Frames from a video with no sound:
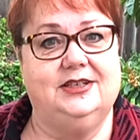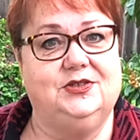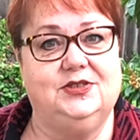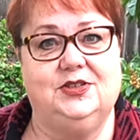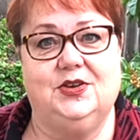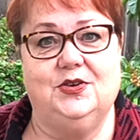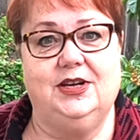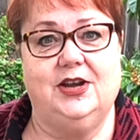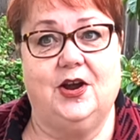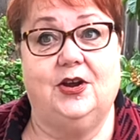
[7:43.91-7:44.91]
extra
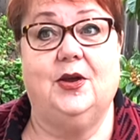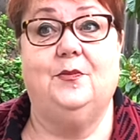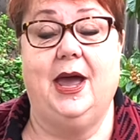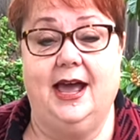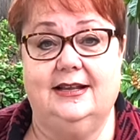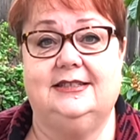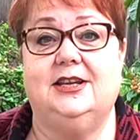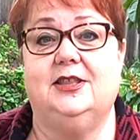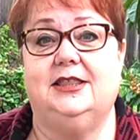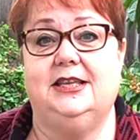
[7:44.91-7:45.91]
security guard
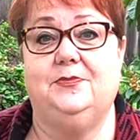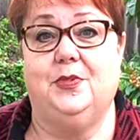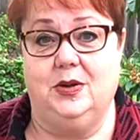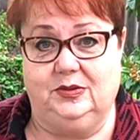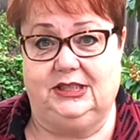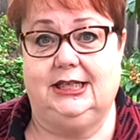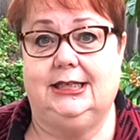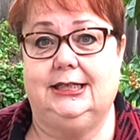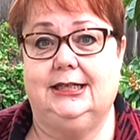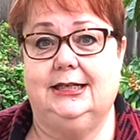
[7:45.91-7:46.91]
past the
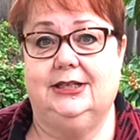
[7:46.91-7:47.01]
posted